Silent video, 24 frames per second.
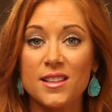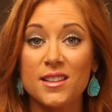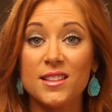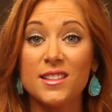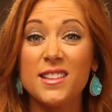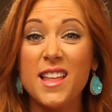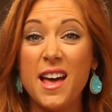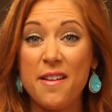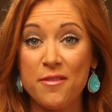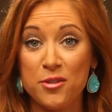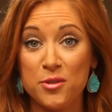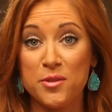
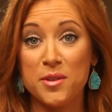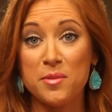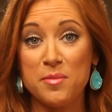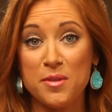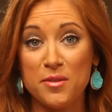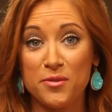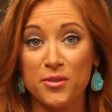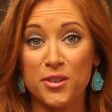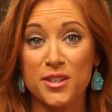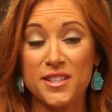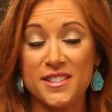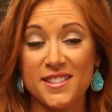level with
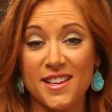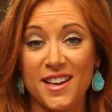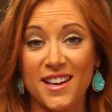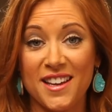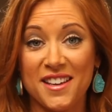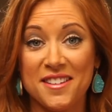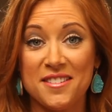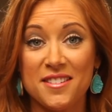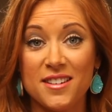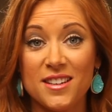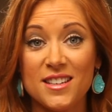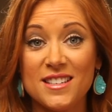me for a
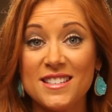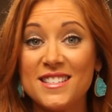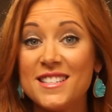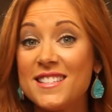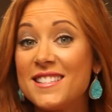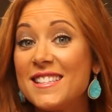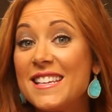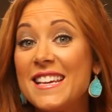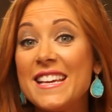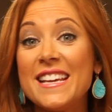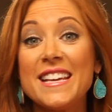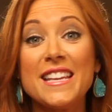second.
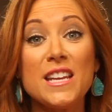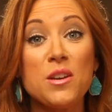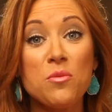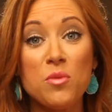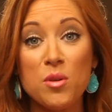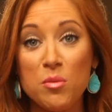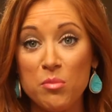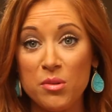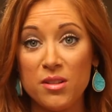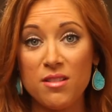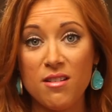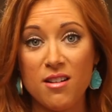Does
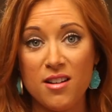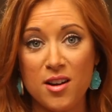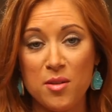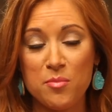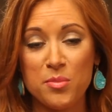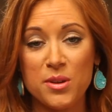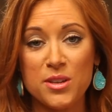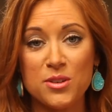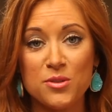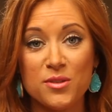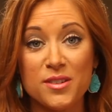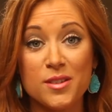anyone belong
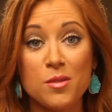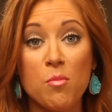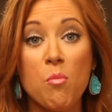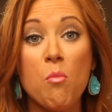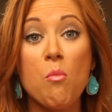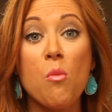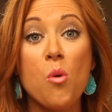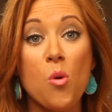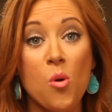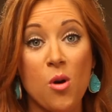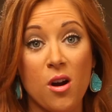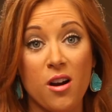on Pinterest
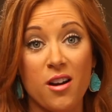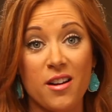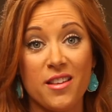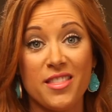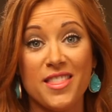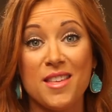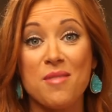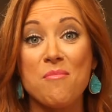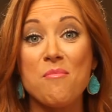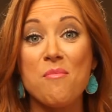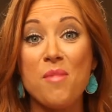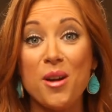more
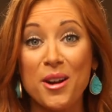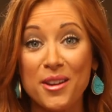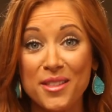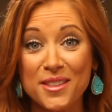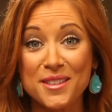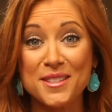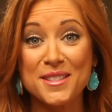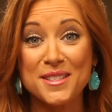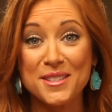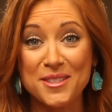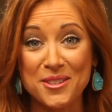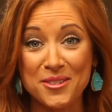than
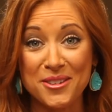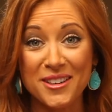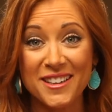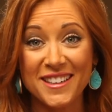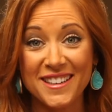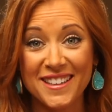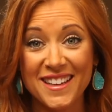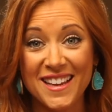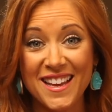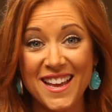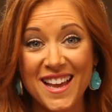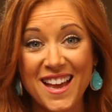Martha
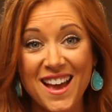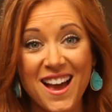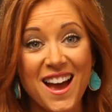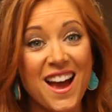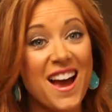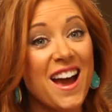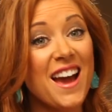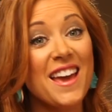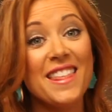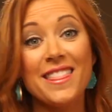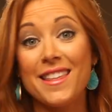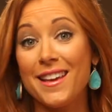Stewart?
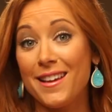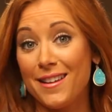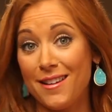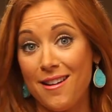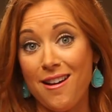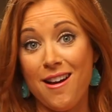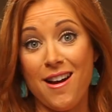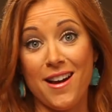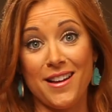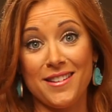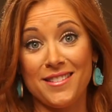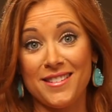I think
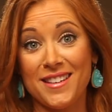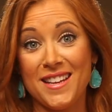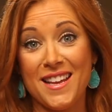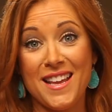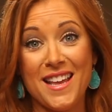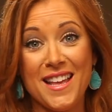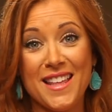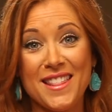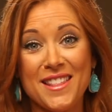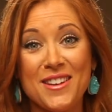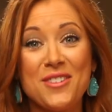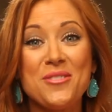not.
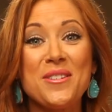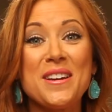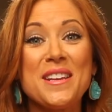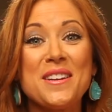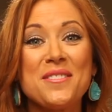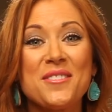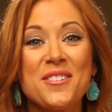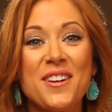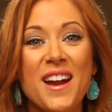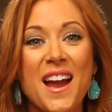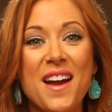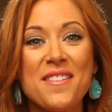The Queen
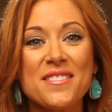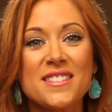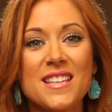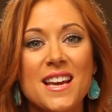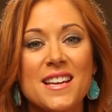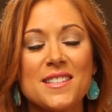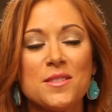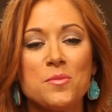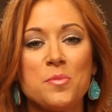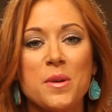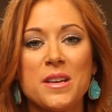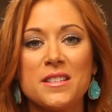of Crafts
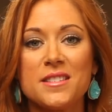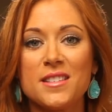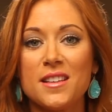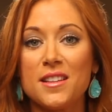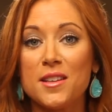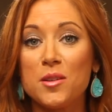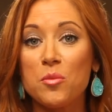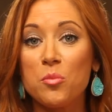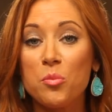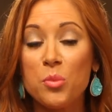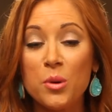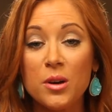has
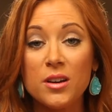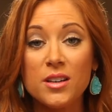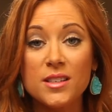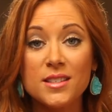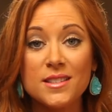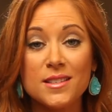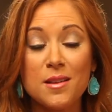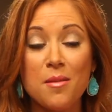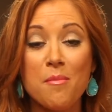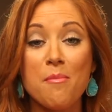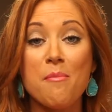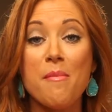best-selling
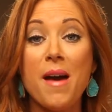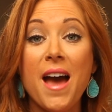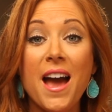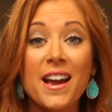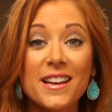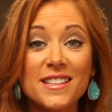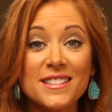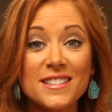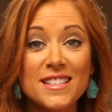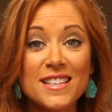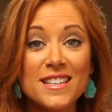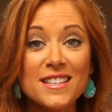books,
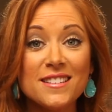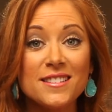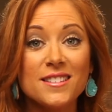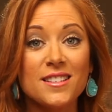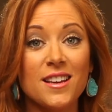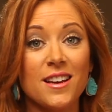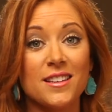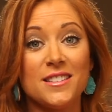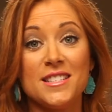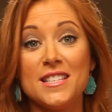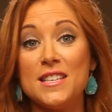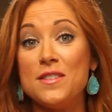magazines,
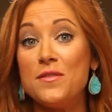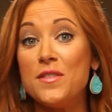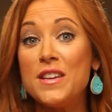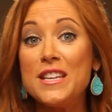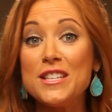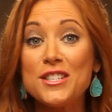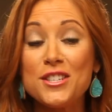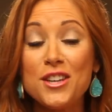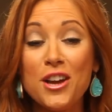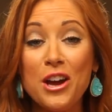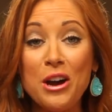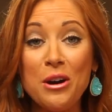a
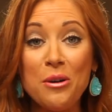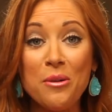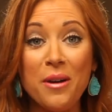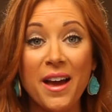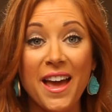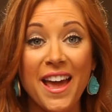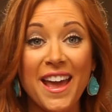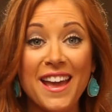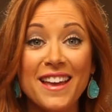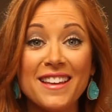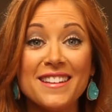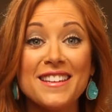TV show,
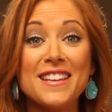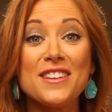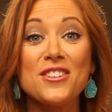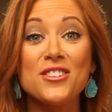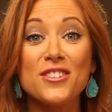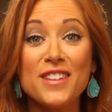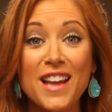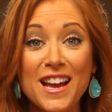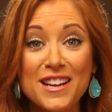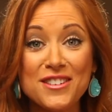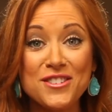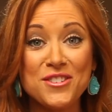and
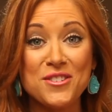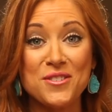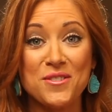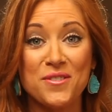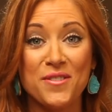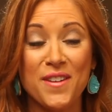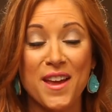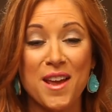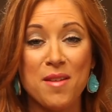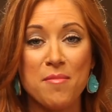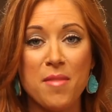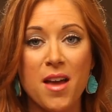international
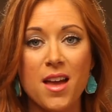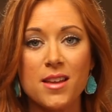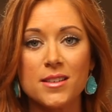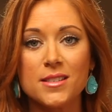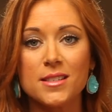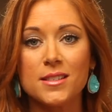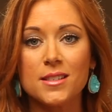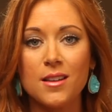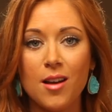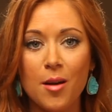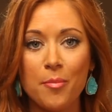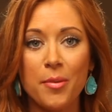fame, and
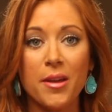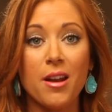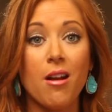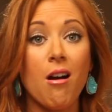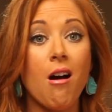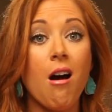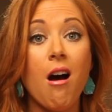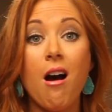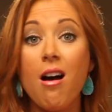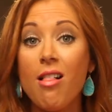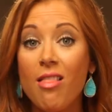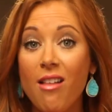to top it
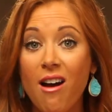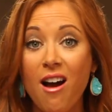all